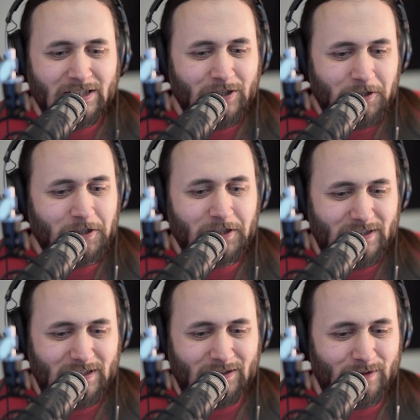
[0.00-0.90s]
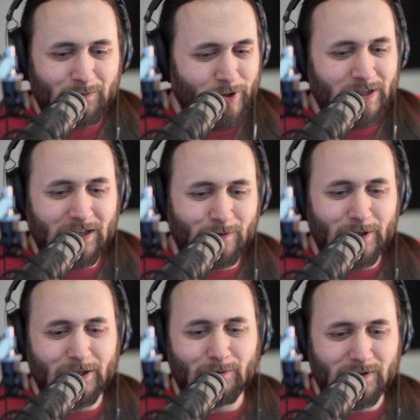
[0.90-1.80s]
could even predict
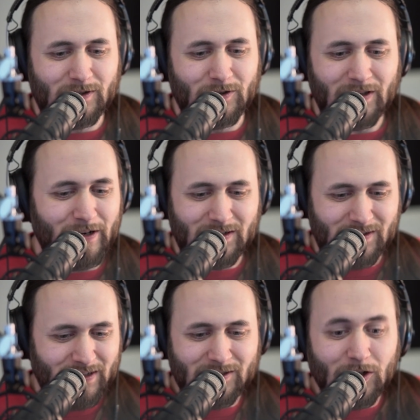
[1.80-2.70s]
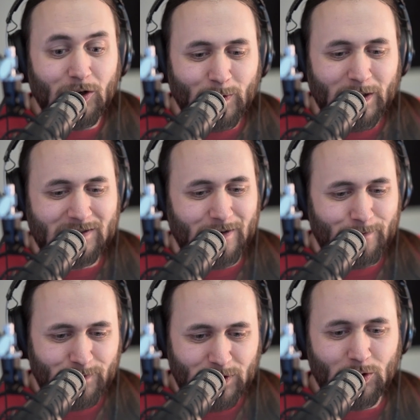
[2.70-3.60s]
where it was going. There's always a
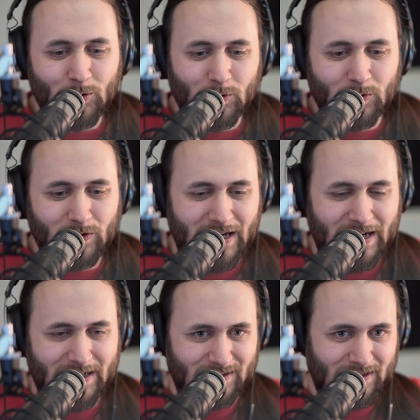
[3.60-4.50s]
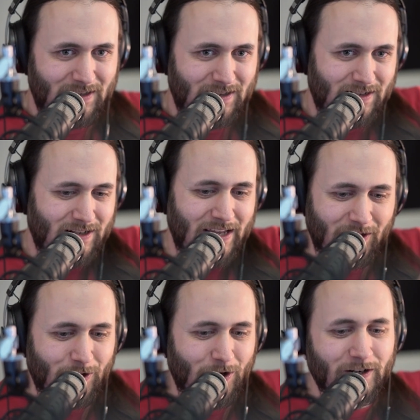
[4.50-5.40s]
few that
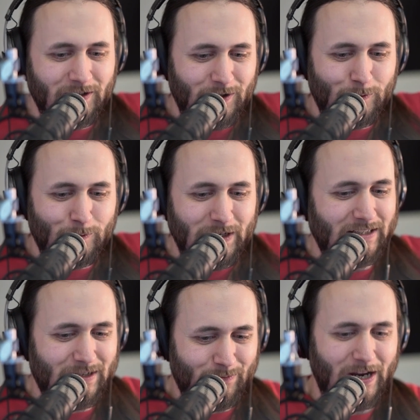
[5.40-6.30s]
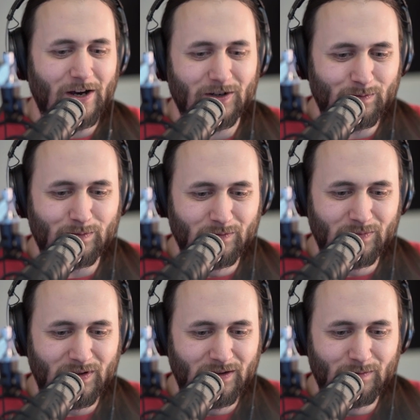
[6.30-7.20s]
later on you read about
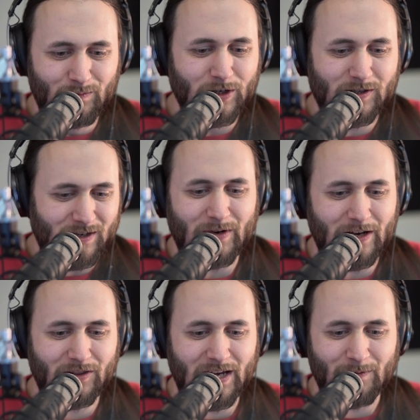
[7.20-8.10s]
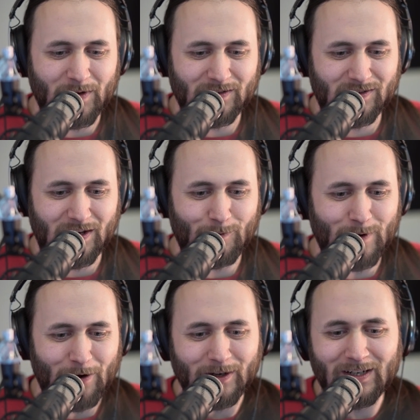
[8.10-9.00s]
books about them and say,
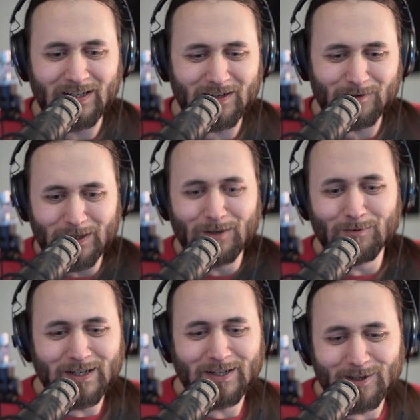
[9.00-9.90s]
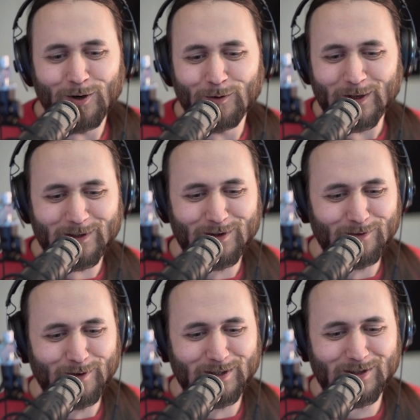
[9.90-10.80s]
wow, he really knew
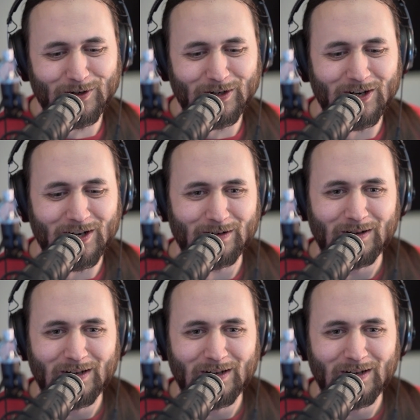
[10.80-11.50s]
what's going on.